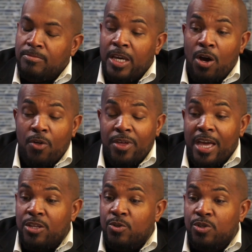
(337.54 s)
Yeah, all they
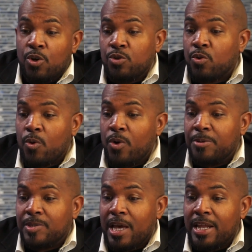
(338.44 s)
got to do is go to our
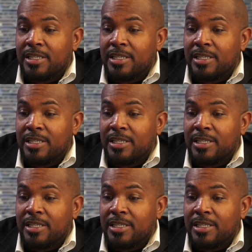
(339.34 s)
website.